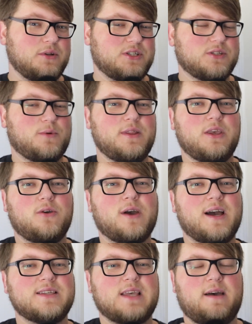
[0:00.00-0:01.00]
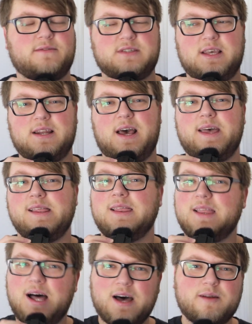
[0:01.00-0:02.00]
which is one that you guys have said a
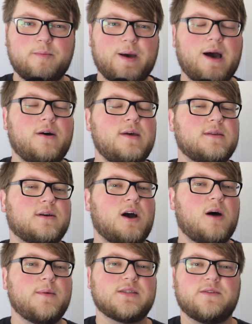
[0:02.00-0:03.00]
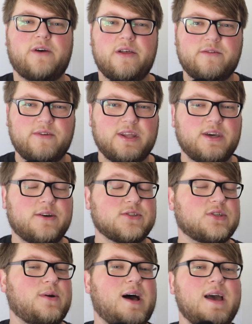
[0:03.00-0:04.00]
lot about in the comments of other videos,
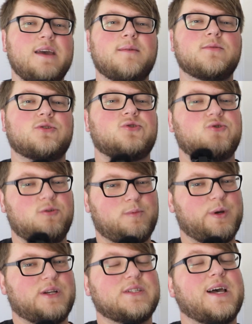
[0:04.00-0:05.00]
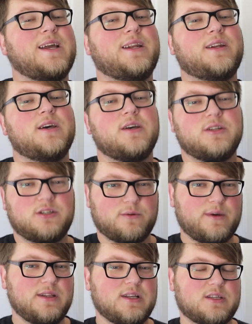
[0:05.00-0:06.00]
so I am super excited to
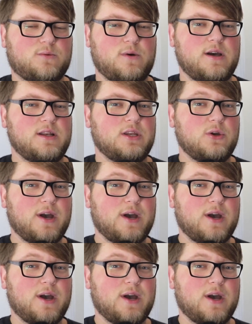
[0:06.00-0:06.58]
read this one.